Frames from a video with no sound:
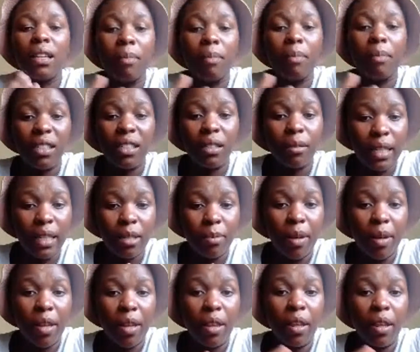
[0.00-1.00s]
the way,
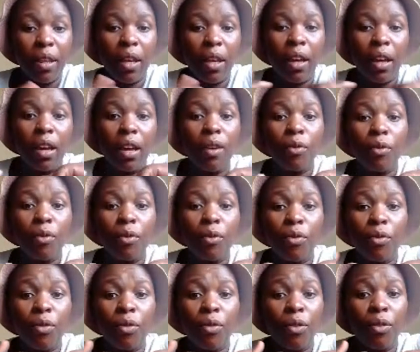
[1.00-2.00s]
if you are
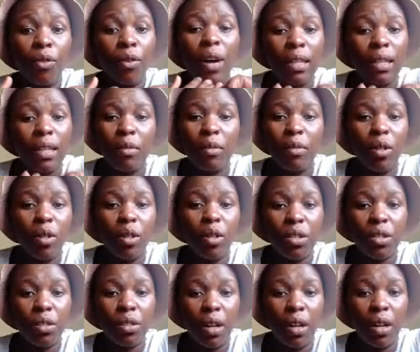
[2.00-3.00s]
someone who is struggling
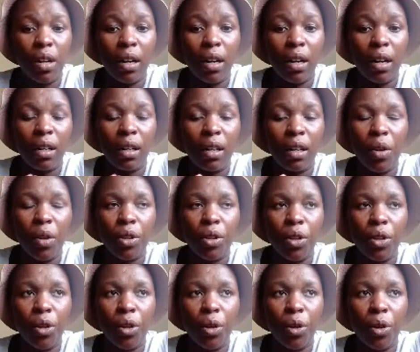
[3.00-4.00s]
with your
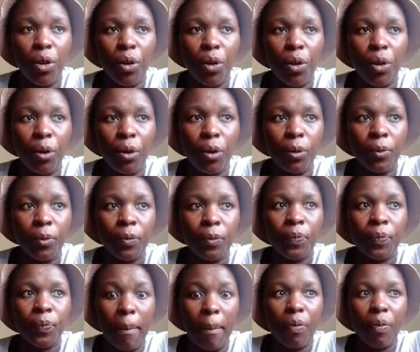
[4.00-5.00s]

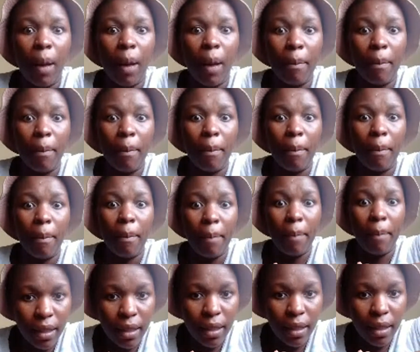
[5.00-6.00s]
monthly budget,
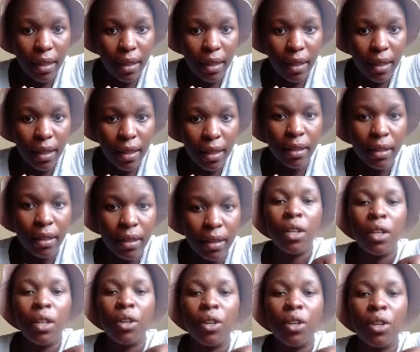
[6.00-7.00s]
you're someone
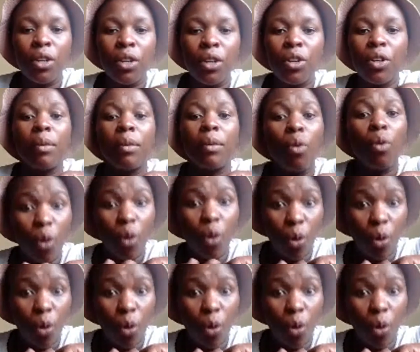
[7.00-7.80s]
who always,